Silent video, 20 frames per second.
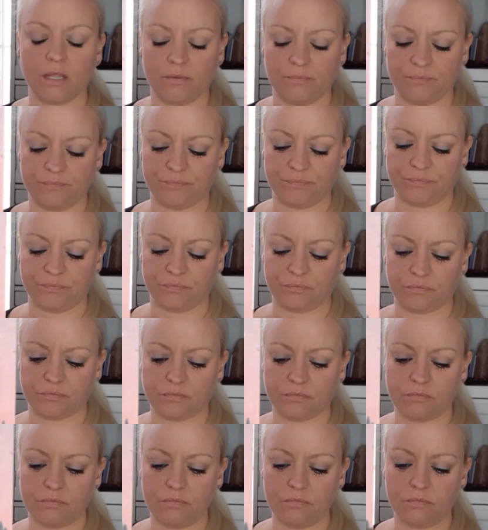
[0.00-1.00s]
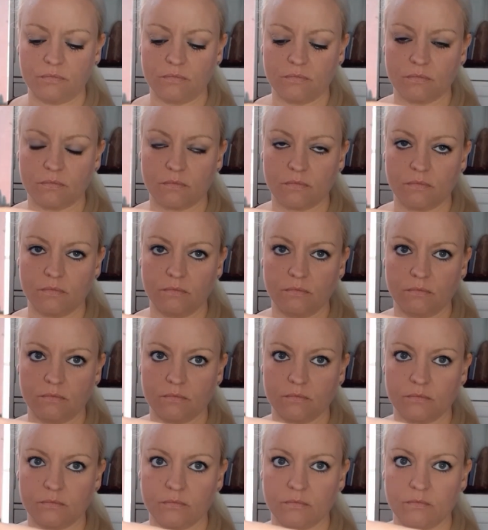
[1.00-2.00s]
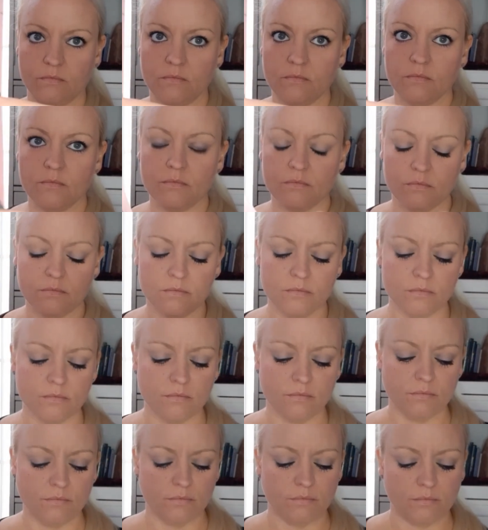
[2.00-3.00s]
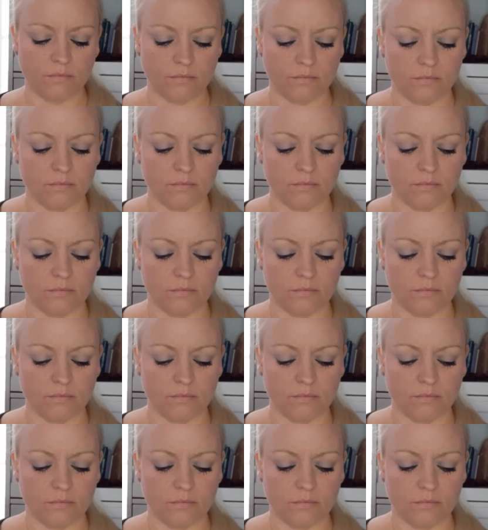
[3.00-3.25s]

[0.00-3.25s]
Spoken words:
No one is speaking in this clip.